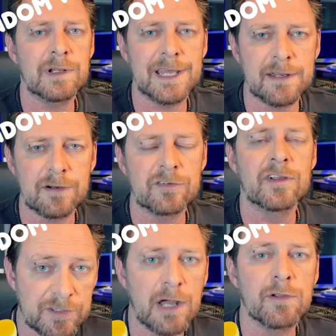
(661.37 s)
letters,
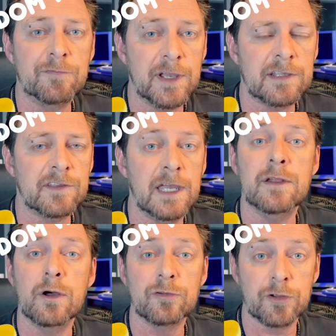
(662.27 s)
sound effects, and
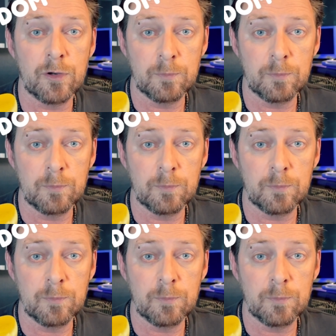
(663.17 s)
also